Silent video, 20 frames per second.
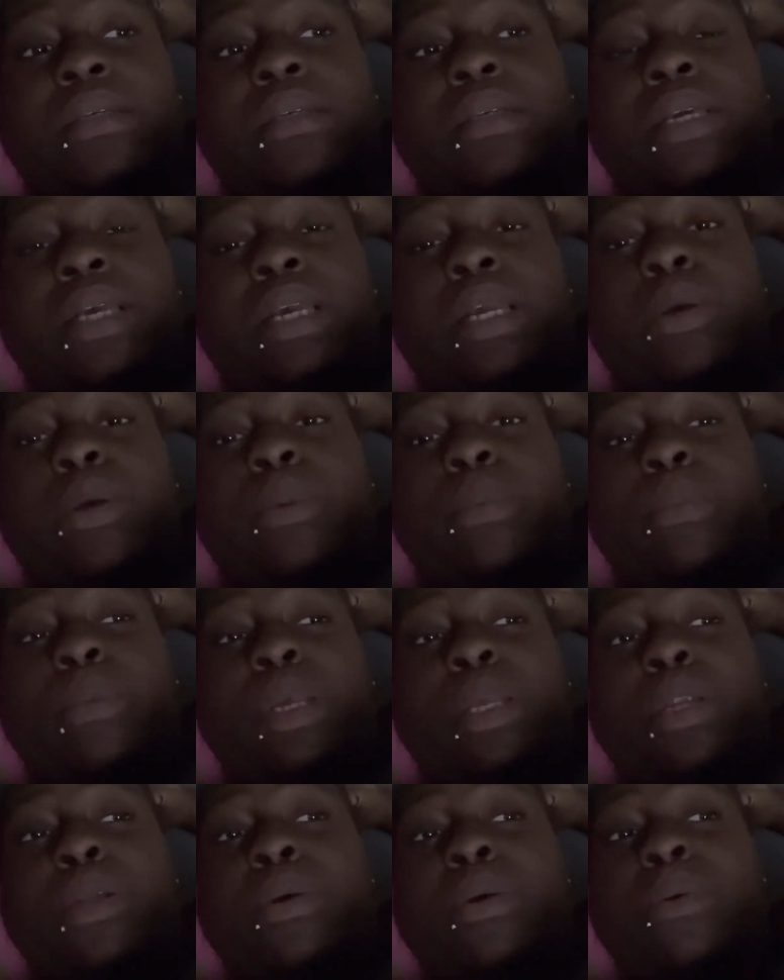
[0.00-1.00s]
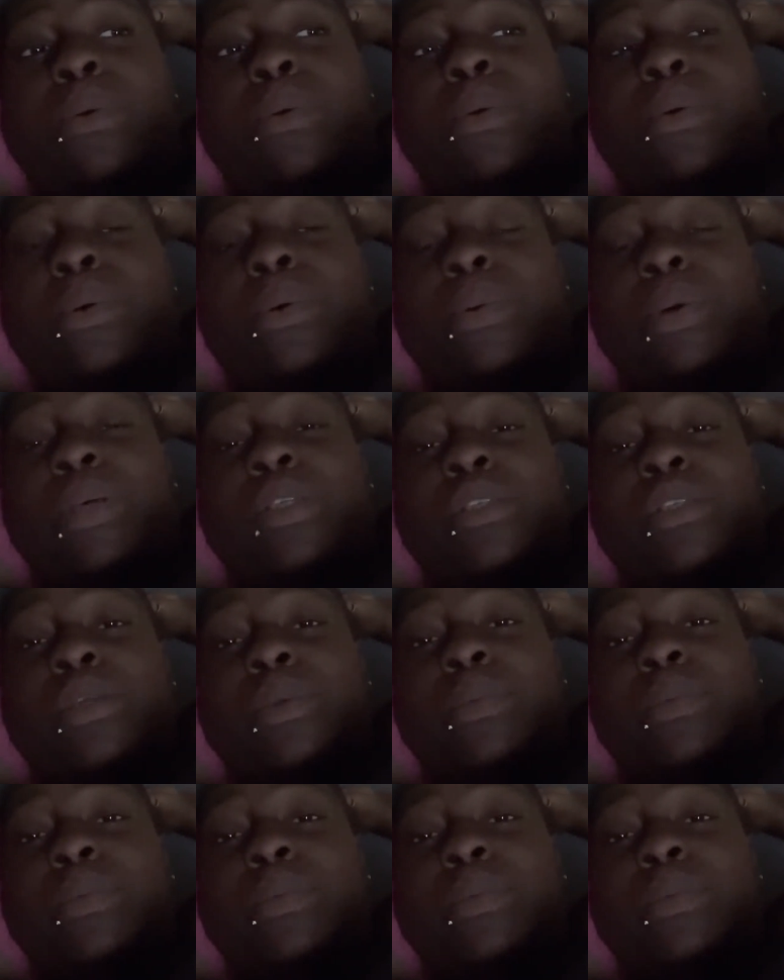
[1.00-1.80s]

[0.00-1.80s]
It ain't going to be no always the